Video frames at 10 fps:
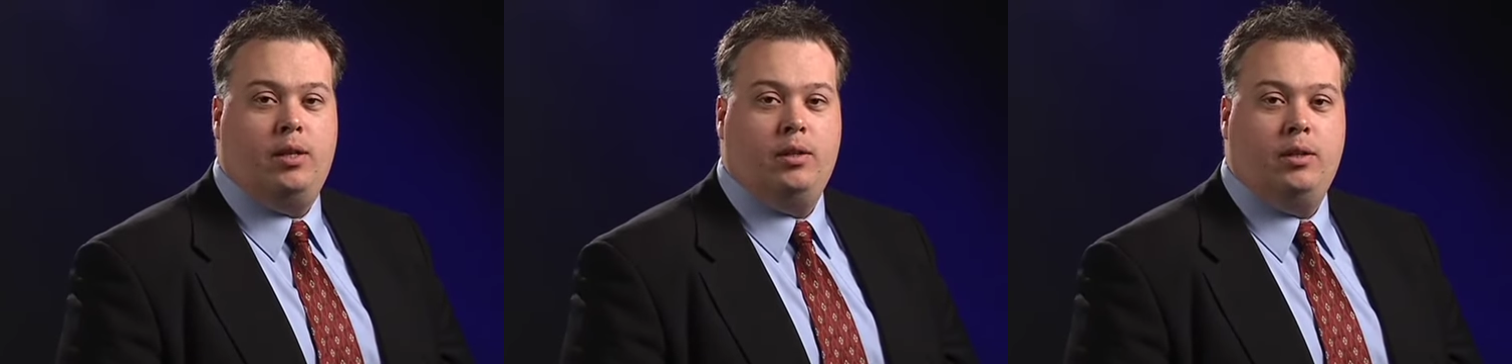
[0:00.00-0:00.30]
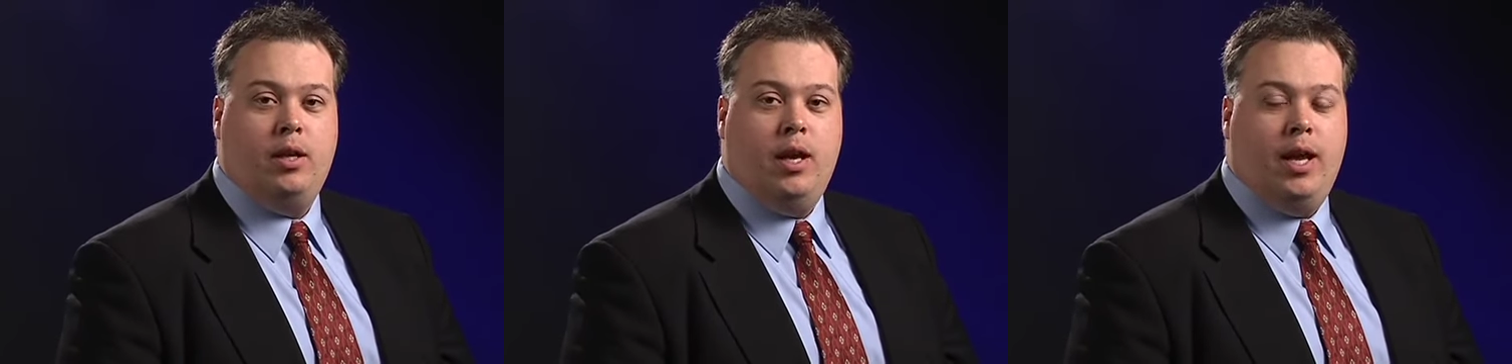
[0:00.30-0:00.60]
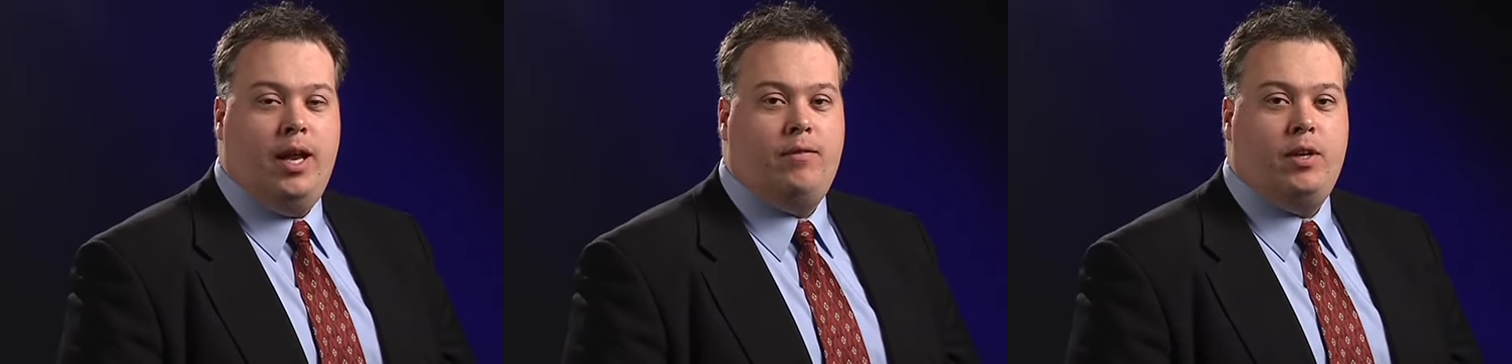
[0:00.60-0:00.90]

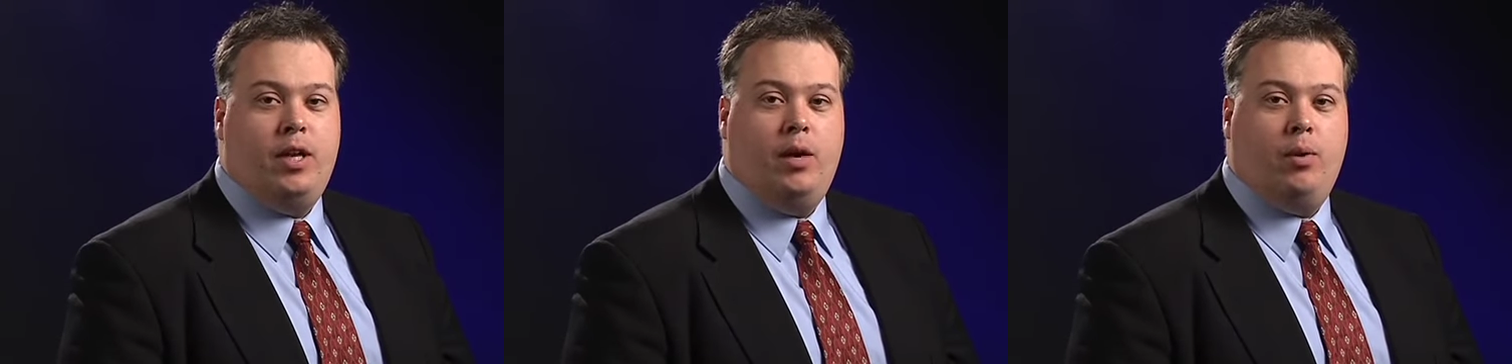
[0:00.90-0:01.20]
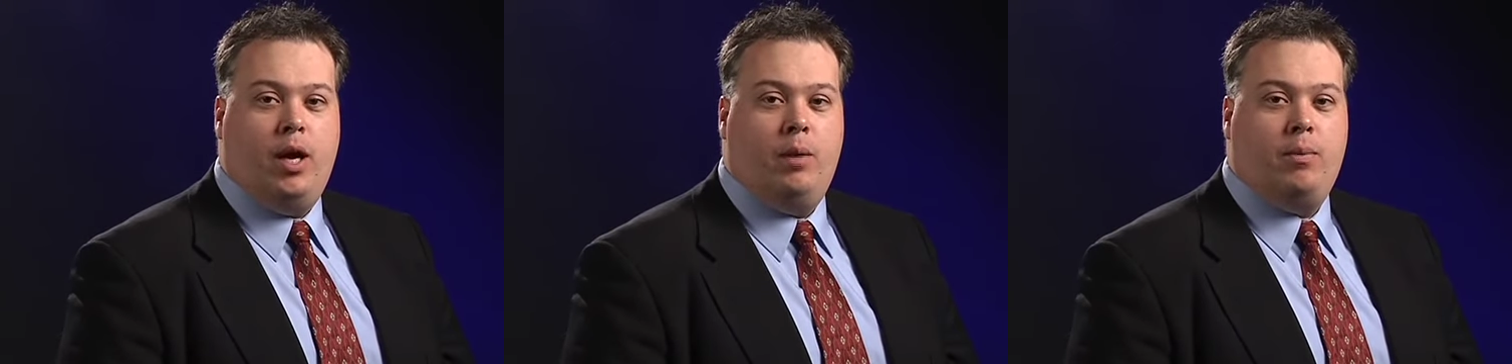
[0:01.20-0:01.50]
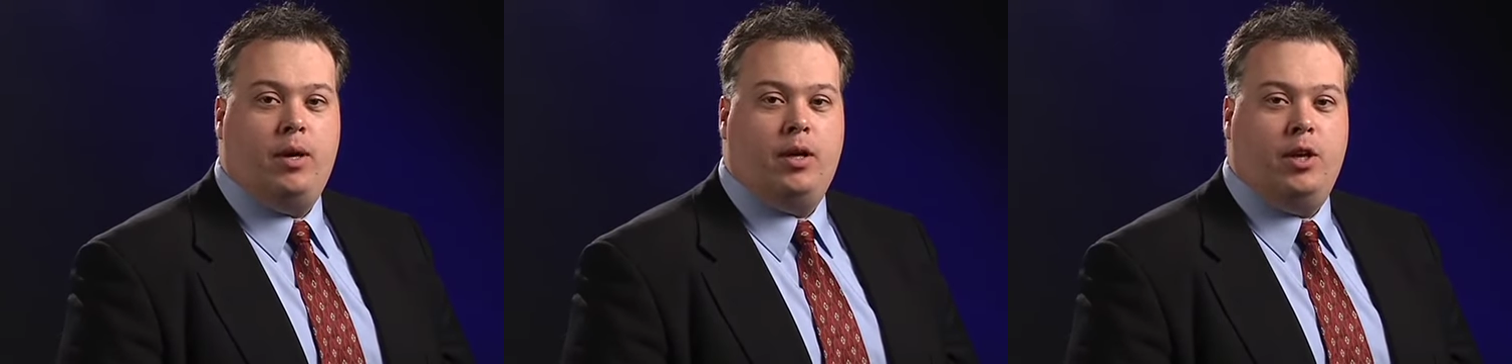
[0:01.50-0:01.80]
and every day we're
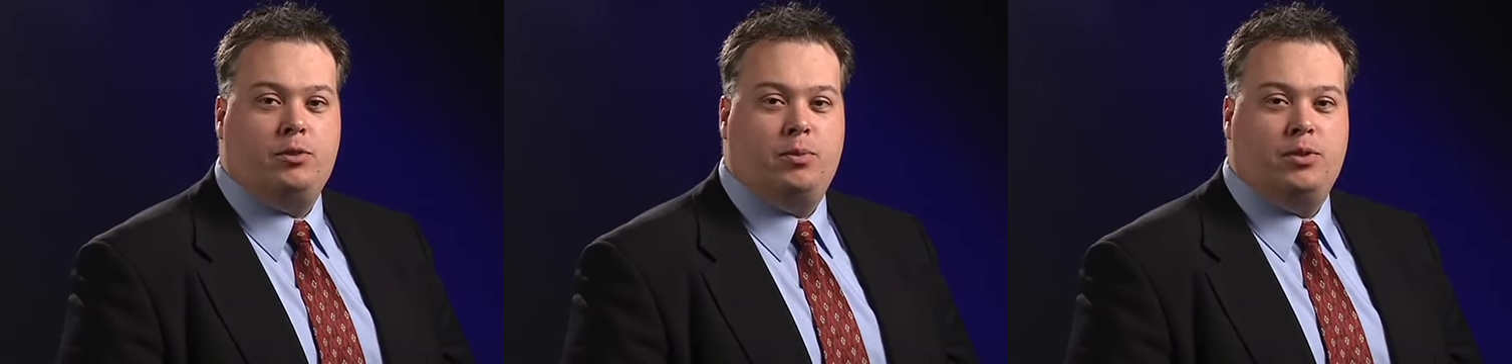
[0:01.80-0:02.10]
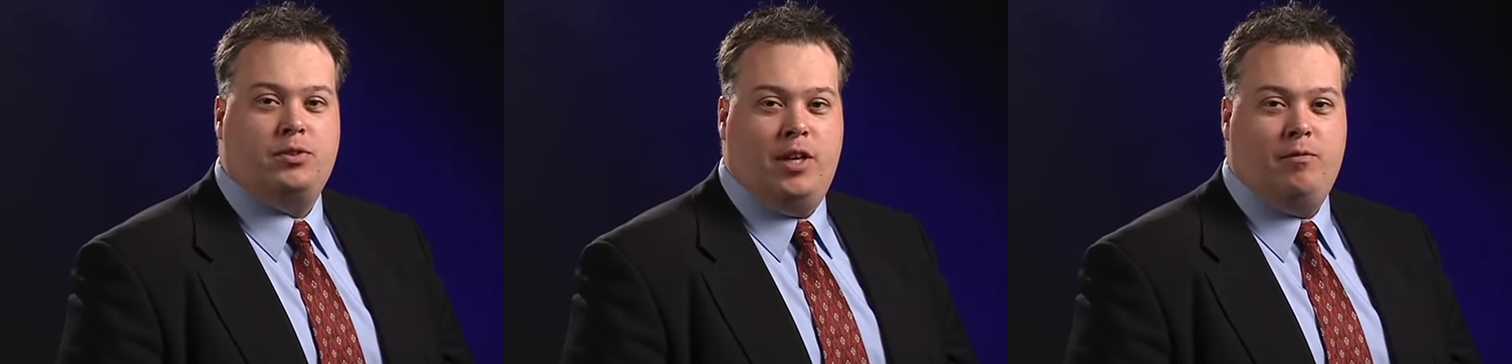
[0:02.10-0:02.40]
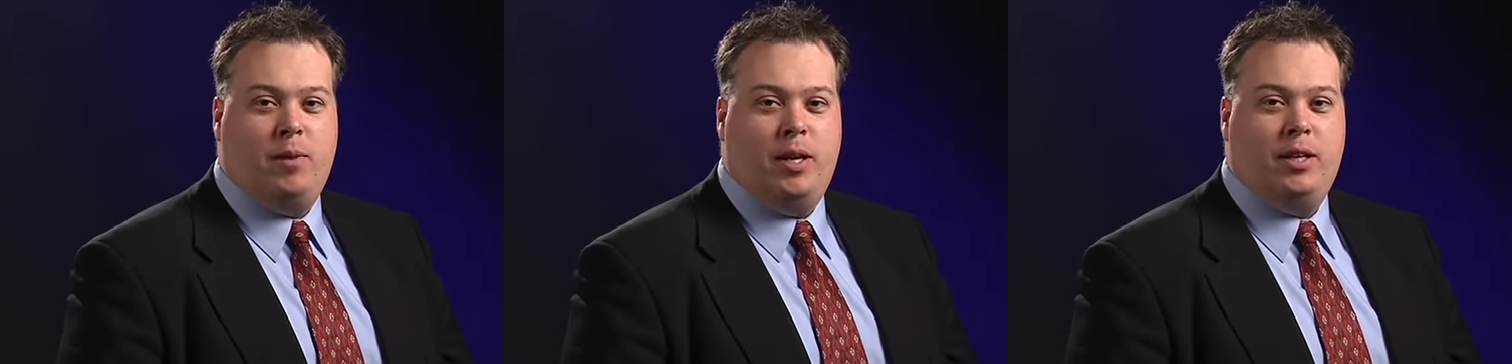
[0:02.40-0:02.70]
helping our customers save
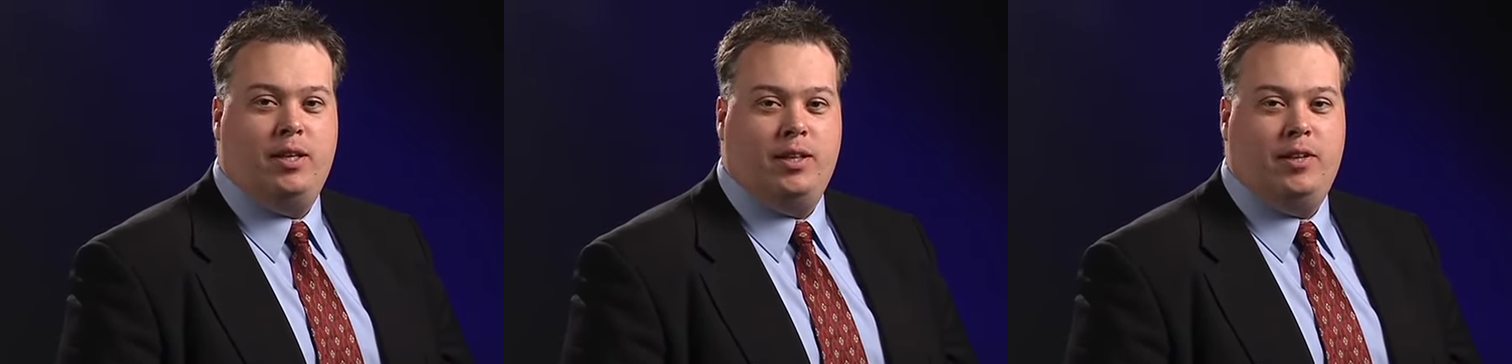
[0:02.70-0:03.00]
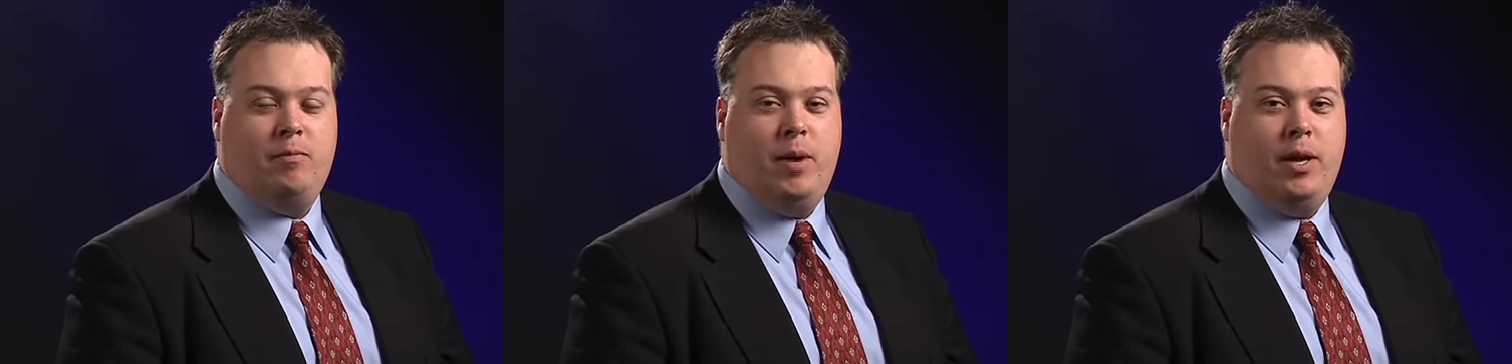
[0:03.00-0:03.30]
money and live